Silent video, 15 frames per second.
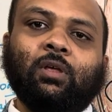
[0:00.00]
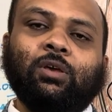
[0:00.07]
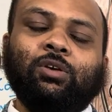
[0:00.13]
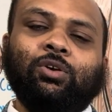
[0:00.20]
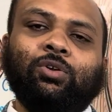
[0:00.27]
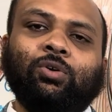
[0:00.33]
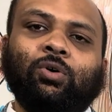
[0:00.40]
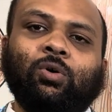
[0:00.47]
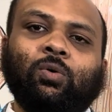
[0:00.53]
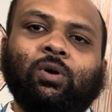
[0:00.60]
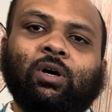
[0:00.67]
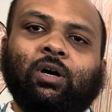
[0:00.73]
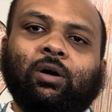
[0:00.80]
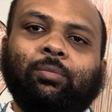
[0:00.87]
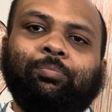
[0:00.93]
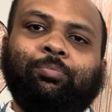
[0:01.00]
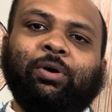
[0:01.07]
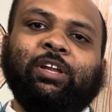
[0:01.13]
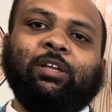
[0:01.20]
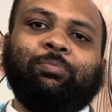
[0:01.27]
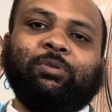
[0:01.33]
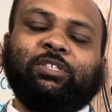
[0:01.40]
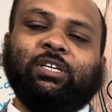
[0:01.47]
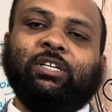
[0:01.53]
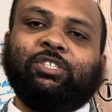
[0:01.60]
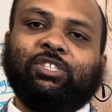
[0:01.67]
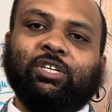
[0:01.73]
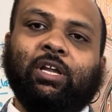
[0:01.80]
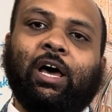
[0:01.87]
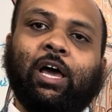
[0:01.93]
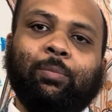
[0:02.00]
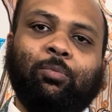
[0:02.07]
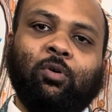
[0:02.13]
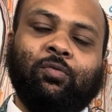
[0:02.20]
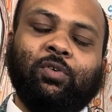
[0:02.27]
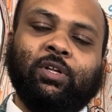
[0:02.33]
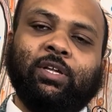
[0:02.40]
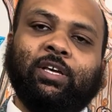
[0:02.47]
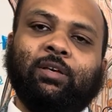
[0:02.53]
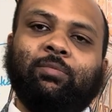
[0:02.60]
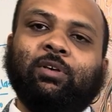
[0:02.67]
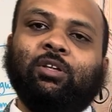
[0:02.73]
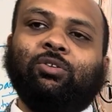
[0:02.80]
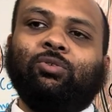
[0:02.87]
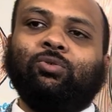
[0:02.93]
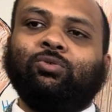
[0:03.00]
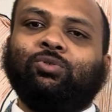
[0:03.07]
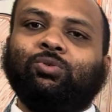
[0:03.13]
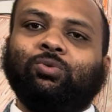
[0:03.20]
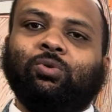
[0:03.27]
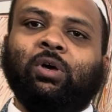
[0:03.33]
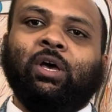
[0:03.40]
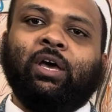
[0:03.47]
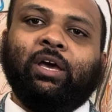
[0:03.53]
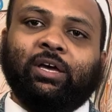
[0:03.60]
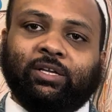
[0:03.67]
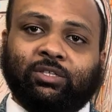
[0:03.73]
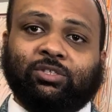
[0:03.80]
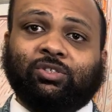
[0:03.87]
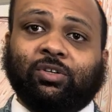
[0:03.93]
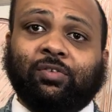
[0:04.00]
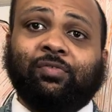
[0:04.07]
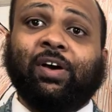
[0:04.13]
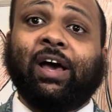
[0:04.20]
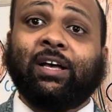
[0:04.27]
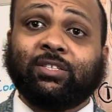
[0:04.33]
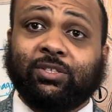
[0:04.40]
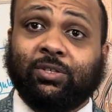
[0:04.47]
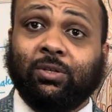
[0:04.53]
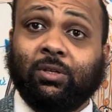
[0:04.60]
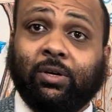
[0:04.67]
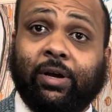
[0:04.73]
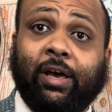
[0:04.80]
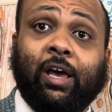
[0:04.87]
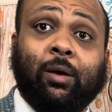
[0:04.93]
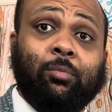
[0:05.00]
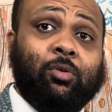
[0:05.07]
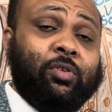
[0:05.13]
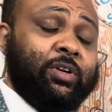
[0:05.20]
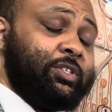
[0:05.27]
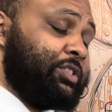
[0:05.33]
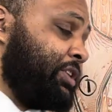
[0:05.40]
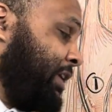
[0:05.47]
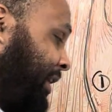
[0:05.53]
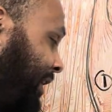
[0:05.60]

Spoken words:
any potential hypovolemia due to intravascular hemorrhage.